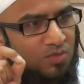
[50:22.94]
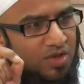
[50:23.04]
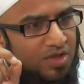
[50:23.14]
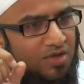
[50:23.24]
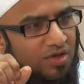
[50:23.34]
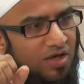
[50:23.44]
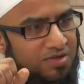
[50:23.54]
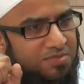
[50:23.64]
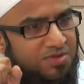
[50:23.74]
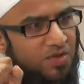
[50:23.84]
Working on the
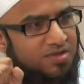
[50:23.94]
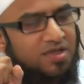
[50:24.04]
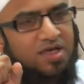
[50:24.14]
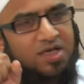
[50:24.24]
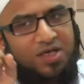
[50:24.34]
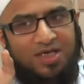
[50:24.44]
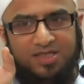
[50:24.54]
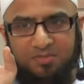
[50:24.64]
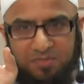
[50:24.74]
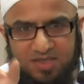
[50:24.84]
heart means what?
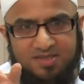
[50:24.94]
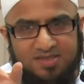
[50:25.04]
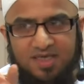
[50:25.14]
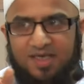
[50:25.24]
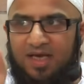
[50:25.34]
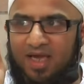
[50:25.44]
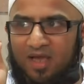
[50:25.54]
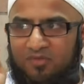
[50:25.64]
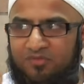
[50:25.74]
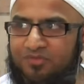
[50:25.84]
It means that
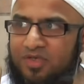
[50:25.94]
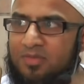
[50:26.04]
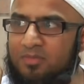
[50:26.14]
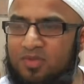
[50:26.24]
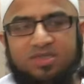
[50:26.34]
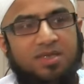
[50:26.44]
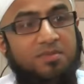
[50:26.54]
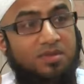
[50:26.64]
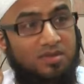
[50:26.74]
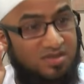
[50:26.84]
every
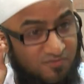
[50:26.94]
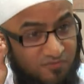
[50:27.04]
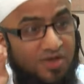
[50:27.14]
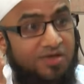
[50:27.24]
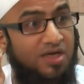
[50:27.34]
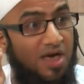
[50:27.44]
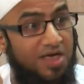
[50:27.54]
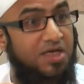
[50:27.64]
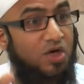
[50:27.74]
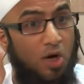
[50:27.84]
Muslim, it's fard
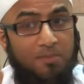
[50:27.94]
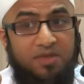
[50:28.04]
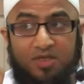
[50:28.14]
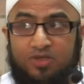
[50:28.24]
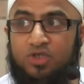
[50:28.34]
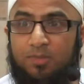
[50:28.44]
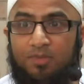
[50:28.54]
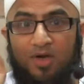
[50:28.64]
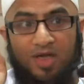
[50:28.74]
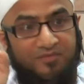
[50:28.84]
ayn, obligatory
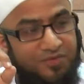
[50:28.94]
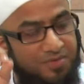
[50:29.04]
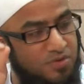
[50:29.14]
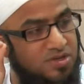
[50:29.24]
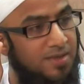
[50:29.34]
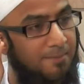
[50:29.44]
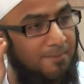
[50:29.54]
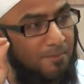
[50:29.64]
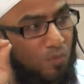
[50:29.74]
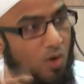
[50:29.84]
upon every
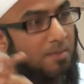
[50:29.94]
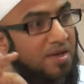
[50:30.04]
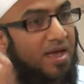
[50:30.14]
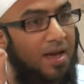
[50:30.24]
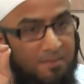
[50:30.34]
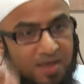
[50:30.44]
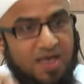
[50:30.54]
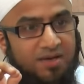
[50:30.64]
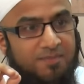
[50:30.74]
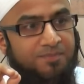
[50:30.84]
Muslim woman and
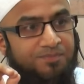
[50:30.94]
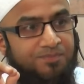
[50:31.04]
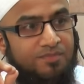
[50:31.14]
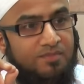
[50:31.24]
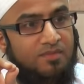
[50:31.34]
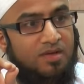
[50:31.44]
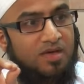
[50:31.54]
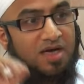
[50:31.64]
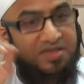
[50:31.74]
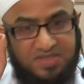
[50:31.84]
man,
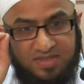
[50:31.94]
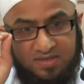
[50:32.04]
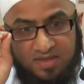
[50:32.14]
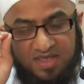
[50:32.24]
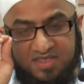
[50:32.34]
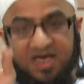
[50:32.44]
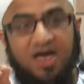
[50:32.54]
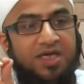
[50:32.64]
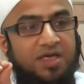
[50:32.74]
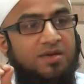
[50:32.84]
until they
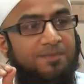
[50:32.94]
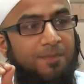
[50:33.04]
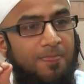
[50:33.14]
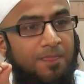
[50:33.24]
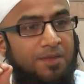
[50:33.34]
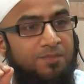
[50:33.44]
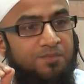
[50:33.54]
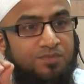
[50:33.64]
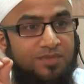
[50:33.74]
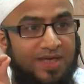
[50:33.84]
die,
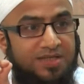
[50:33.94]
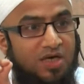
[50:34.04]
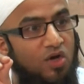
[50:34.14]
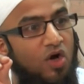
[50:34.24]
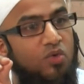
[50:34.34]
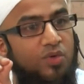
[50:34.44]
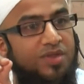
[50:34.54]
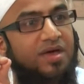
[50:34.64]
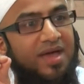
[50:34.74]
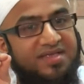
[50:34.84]
that along
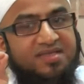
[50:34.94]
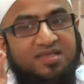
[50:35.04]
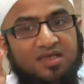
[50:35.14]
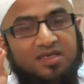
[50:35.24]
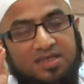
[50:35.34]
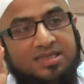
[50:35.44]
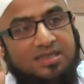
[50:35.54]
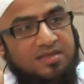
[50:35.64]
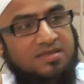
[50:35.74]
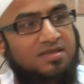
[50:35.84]
with the external
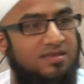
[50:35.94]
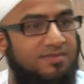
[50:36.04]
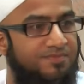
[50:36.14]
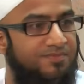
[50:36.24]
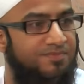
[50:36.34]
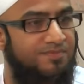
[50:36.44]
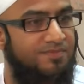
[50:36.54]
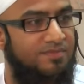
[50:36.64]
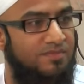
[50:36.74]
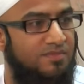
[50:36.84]
sins
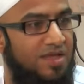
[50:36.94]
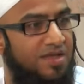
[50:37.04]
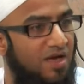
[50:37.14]
that